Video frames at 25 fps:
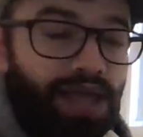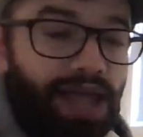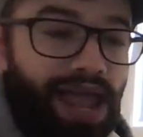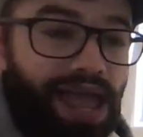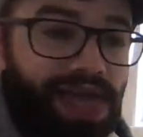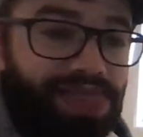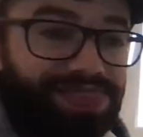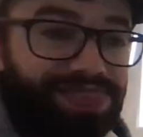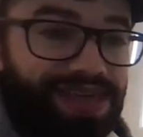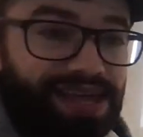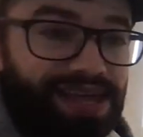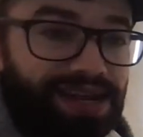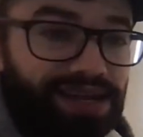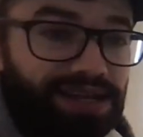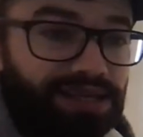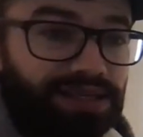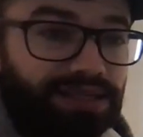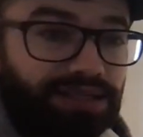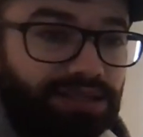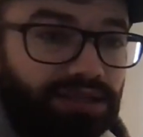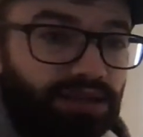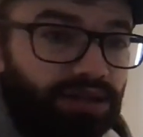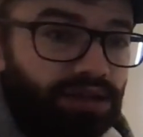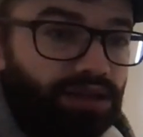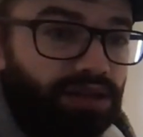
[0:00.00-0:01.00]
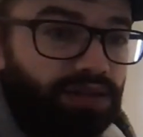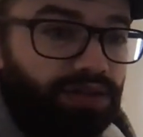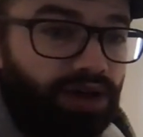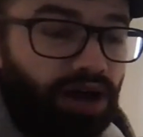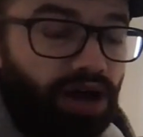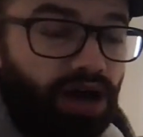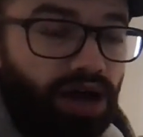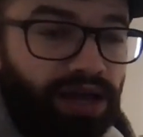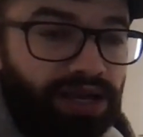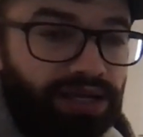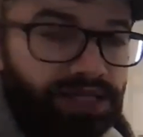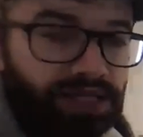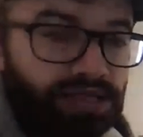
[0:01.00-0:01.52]
and that is the
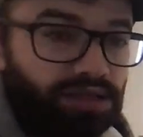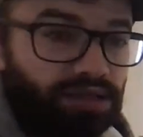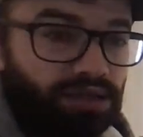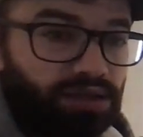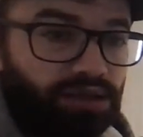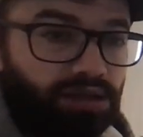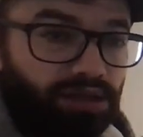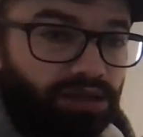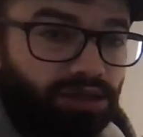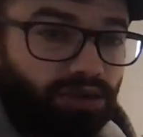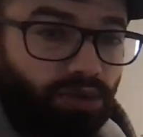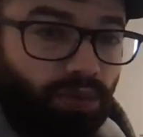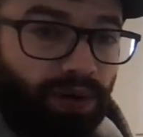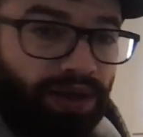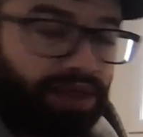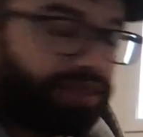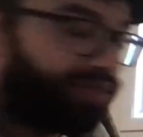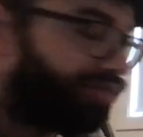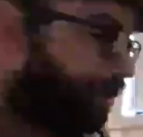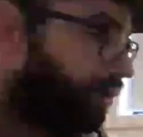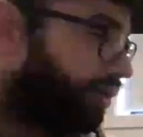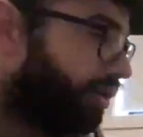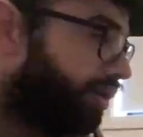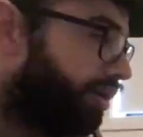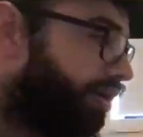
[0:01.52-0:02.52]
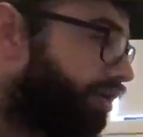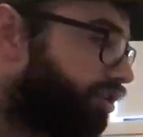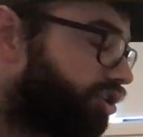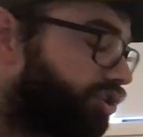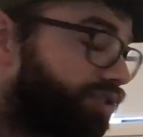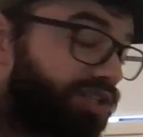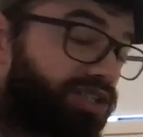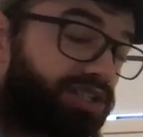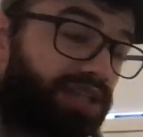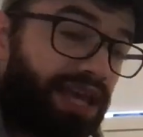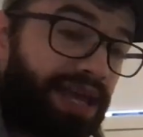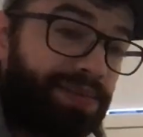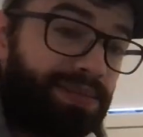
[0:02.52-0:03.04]
height, the width, so
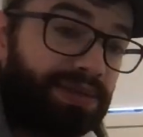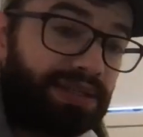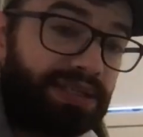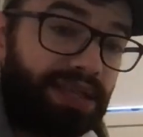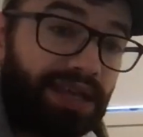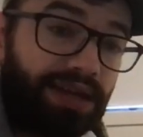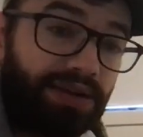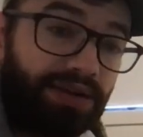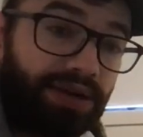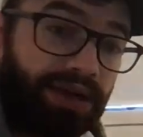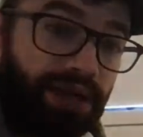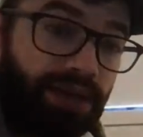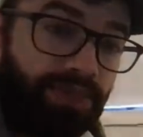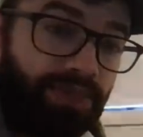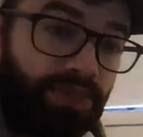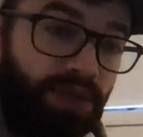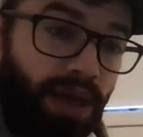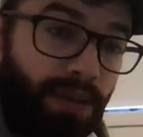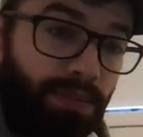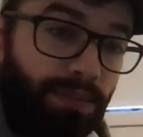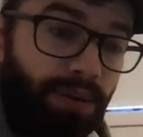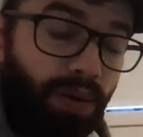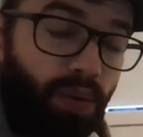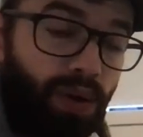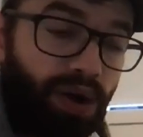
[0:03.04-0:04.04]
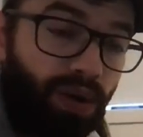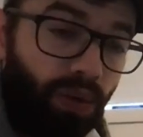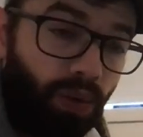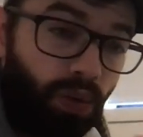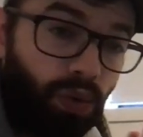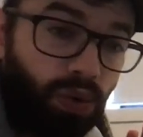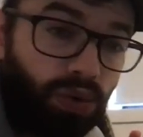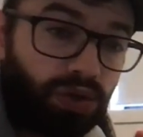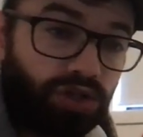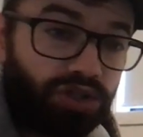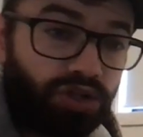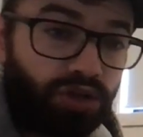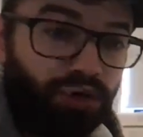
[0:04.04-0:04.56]
the same as area, but we're
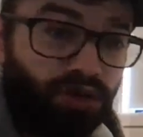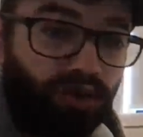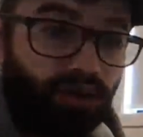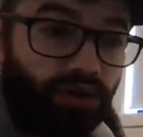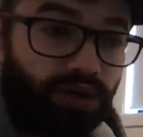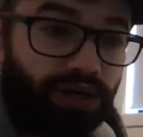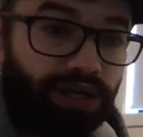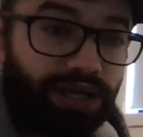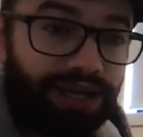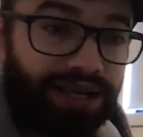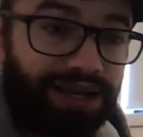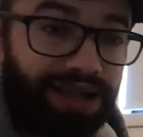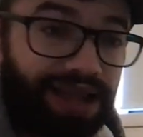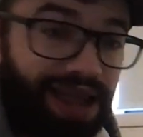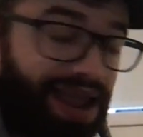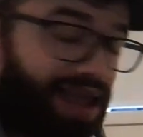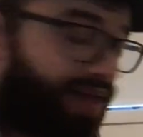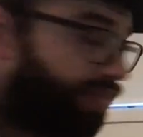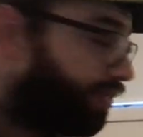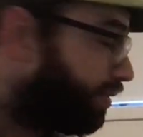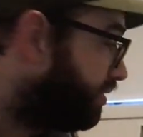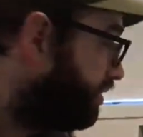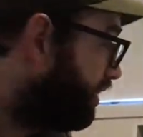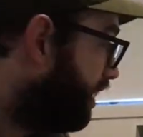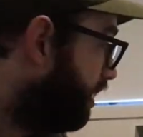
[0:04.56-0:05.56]
also looking at the